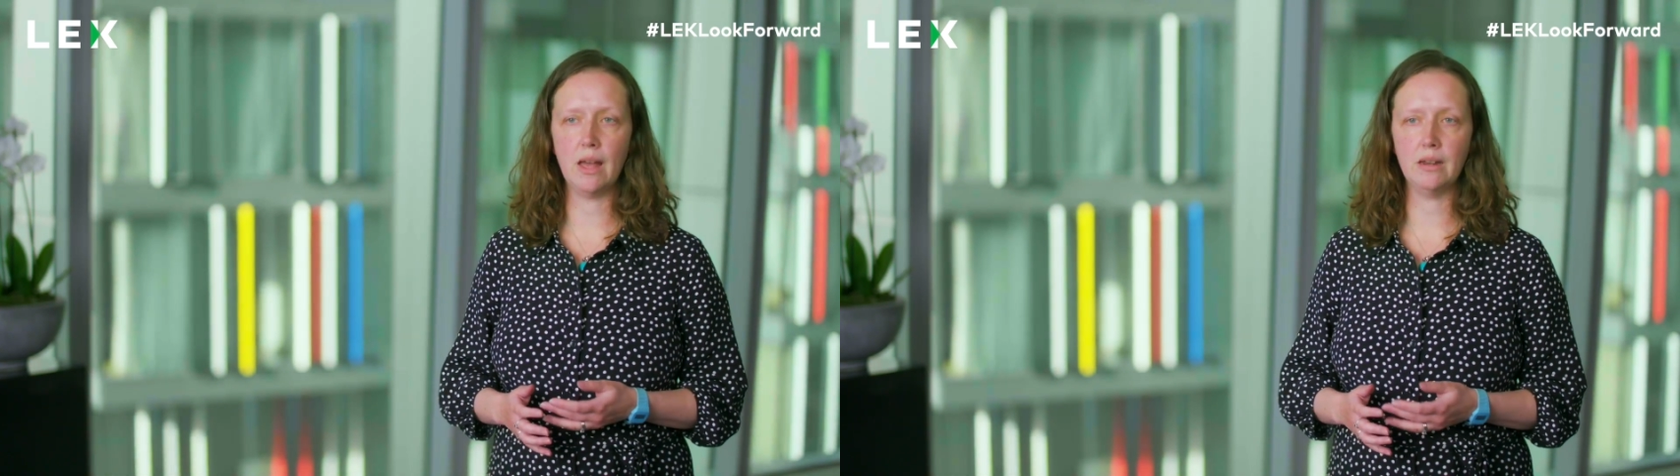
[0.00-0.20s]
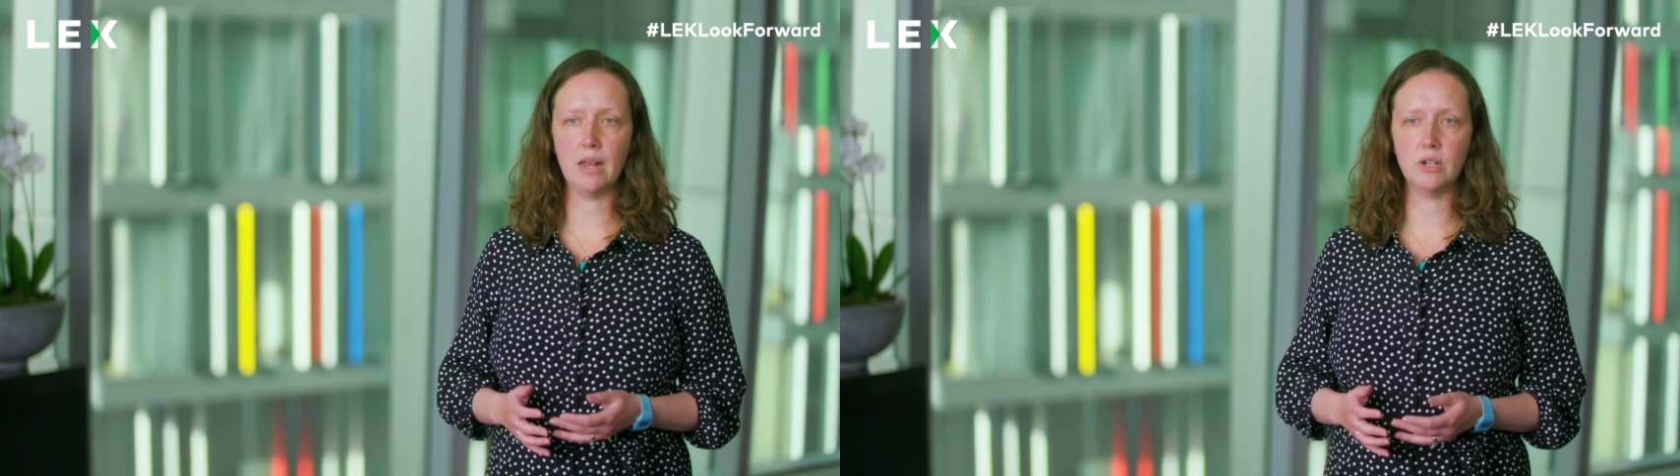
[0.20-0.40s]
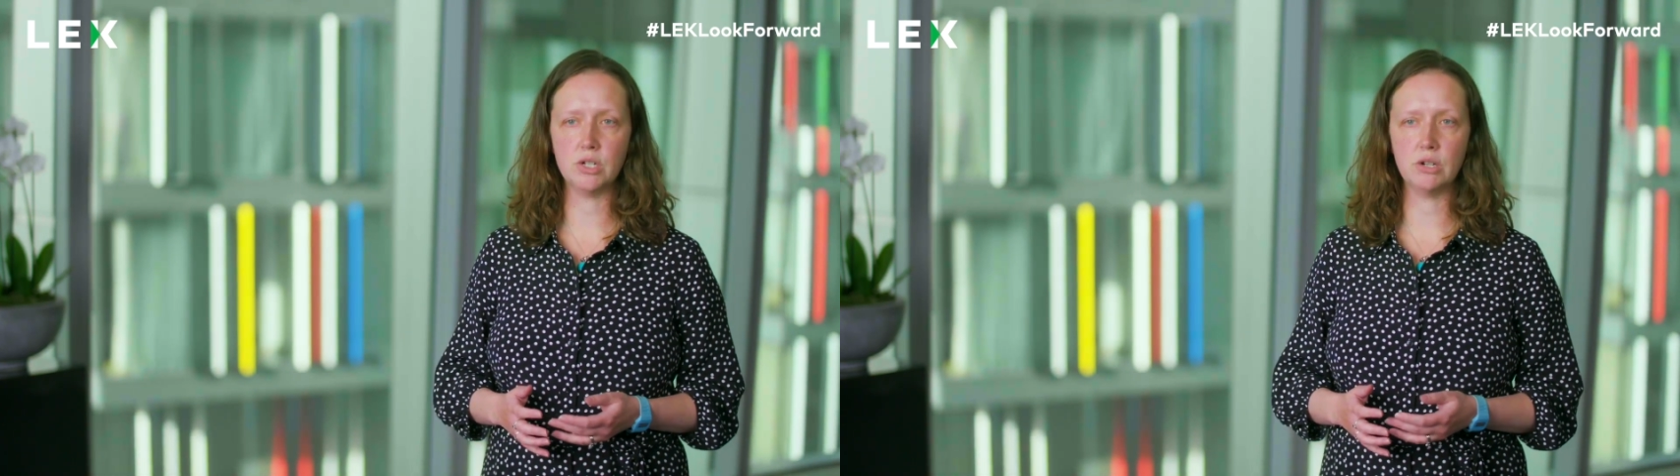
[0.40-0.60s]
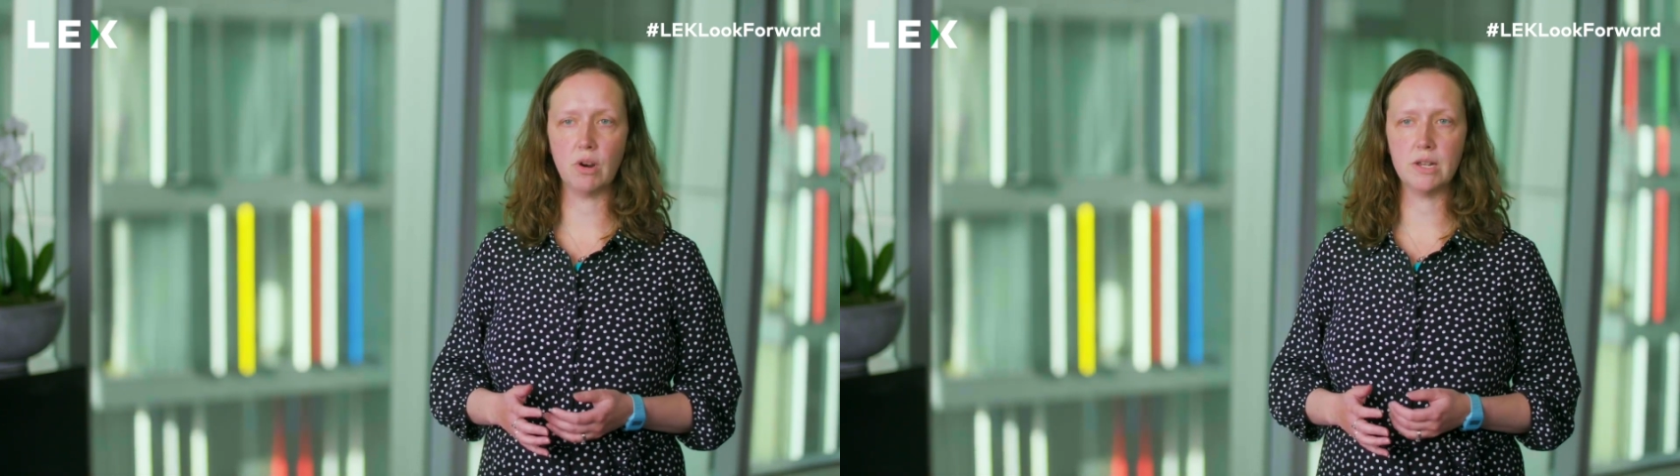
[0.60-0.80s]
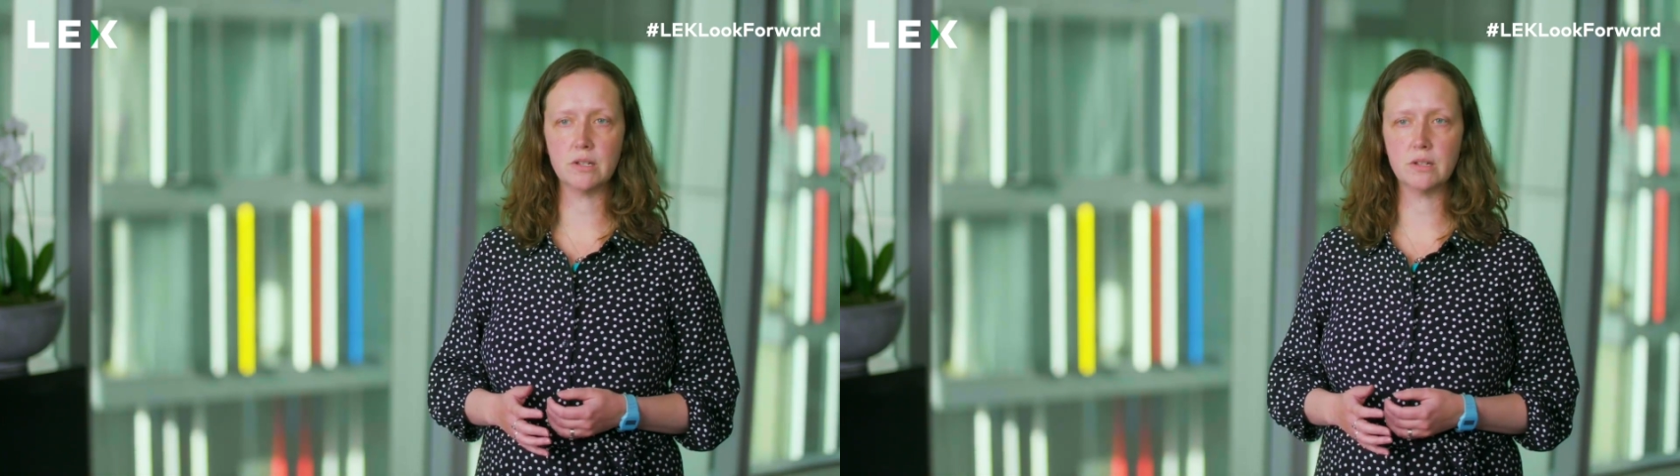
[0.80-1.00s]
and energy
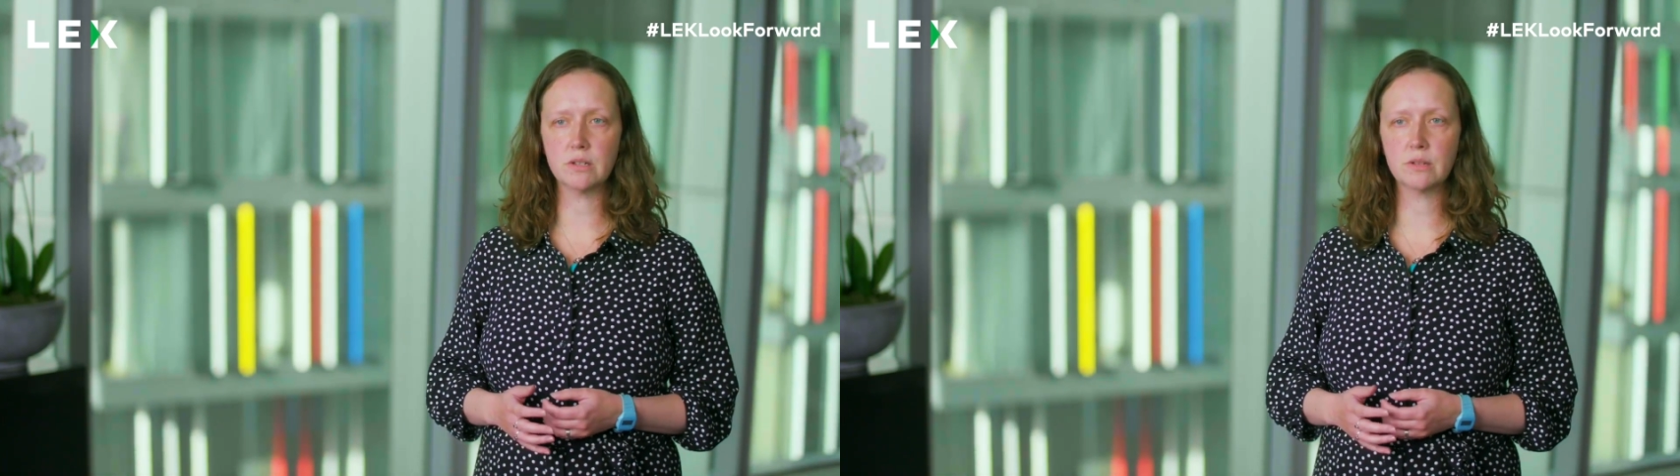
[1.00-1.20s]
crisis.